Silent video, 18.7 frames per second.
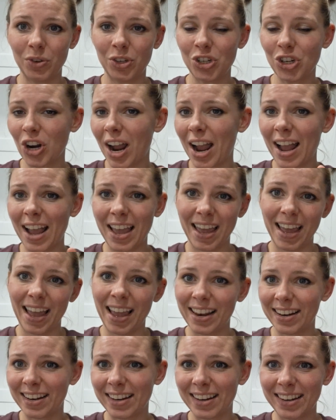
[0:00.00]
try
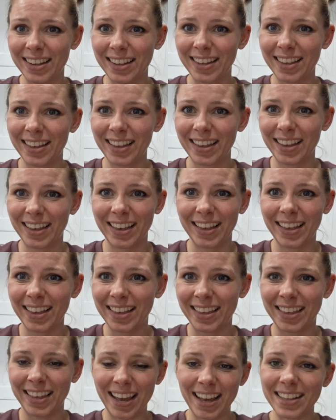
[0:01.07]
and
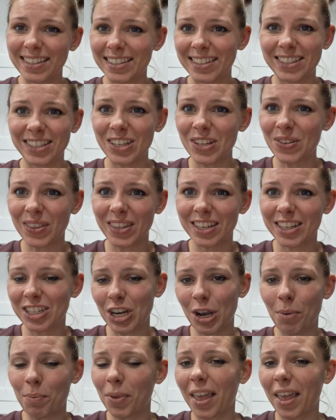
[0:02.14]
get to the ship.